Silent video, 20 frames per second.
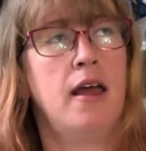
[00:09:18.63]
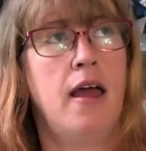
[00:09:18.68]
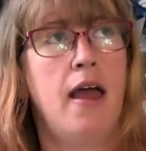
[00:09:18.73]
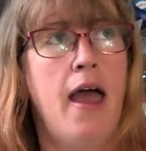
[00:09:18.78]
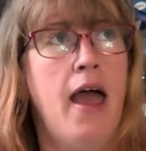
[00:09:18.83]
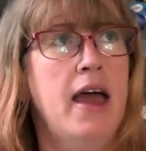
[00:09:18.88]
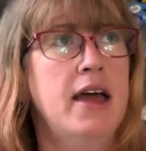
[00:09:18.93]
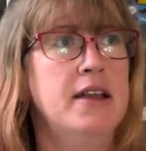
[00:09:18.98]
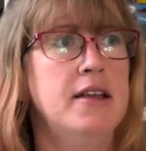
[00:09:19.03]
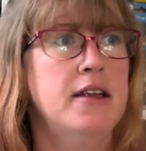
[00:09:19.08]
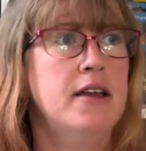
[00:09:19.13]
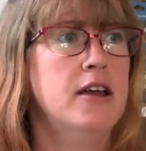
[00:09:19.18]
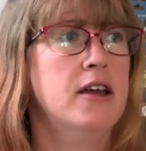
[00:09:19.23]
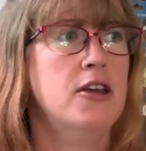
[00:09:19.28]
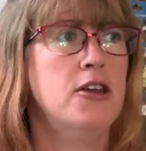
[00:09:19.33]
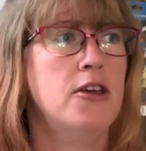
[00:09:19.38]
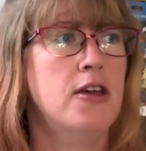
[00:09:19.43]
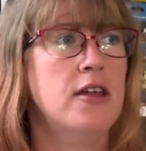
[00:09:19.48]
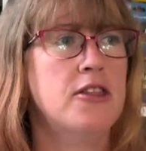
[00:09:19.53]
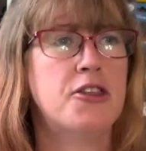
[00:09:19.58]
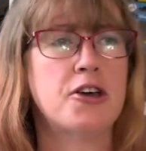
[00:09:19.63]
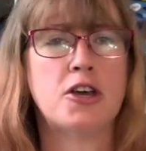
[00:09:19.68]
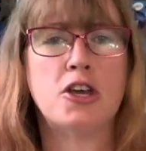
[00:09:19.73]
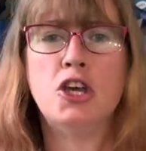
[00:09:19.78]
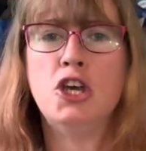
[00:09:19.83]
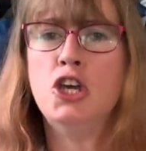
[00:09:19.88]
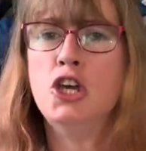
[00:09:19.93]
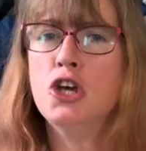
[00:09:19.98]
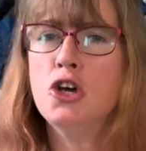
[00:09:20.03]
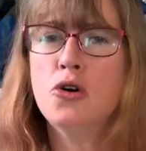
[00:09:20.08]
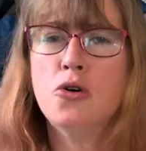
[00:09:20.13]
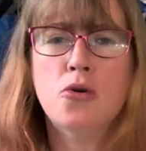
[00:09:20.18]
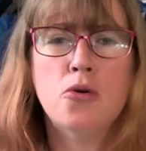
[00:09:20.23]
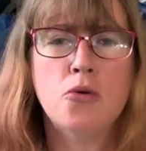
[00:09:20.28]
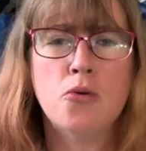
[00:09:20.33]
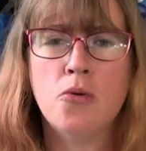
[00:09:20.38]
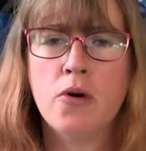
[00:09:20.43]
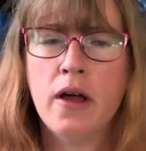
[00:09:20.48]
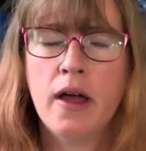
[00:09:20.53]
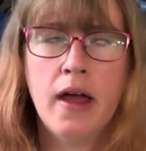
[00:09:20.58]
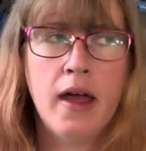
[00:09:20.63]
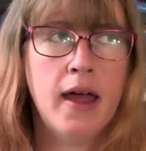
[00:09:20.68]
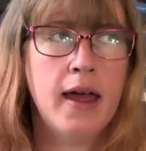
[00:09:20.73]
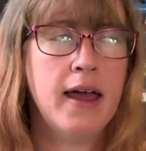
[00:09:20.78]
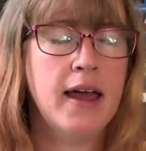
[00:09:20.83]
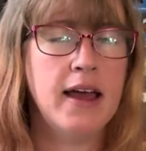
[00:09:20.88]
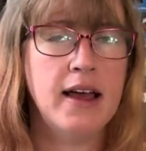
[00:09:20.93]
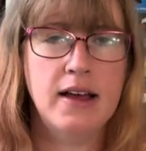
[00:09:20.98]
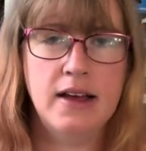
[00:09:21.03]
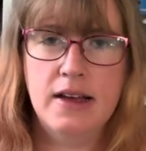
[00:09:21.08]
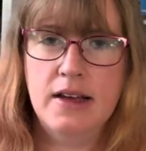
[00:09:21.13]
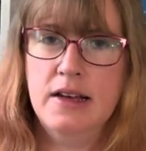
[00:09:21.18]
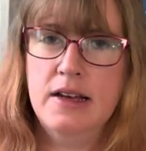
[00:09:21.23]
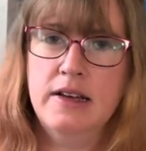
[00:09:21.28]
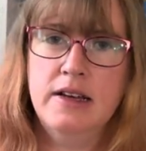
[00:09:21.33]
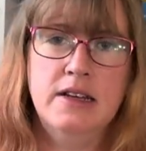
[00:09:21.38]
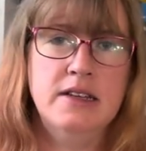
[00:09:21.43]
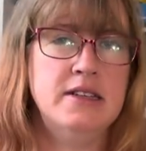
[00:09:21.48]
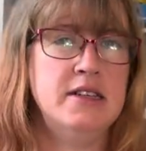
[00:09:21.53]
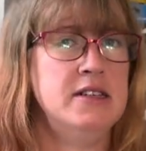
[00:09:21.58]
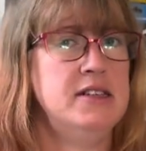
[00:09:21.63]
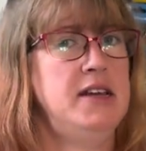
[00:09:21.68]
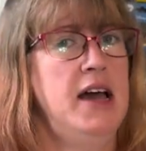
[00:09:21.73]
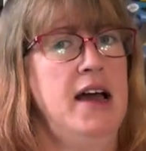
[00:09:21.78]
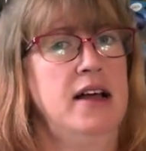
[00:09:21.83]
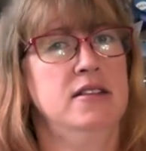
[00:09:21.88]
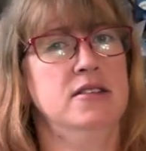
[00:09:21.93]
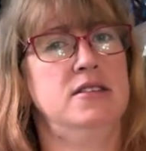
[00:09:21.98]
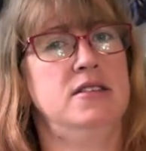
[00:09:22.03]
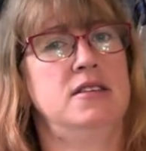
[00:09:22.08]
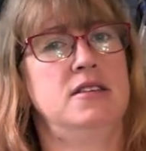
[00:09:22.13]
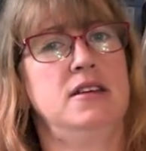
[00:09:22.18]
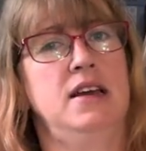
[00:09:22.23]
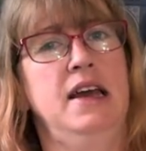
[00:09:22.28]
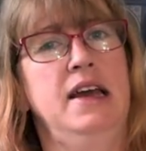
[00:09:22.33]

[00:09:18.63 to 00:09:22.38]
And the queue is intense.